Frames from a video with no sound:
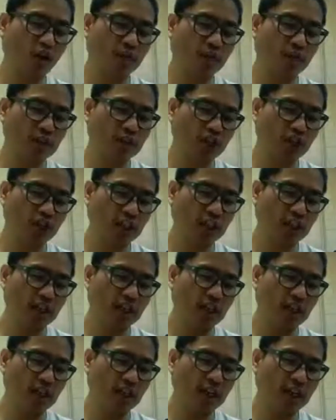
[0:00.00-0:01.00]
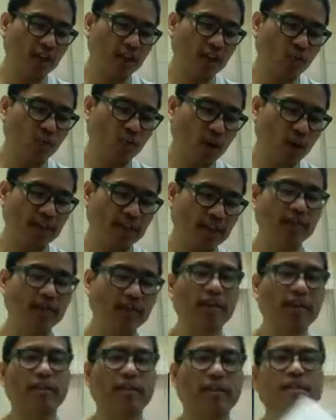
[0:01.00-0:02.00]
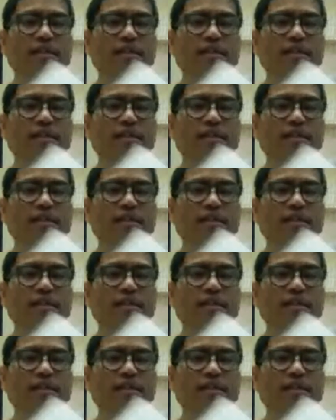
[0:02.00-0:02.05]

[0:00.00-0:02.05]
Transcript: coefficient, and one.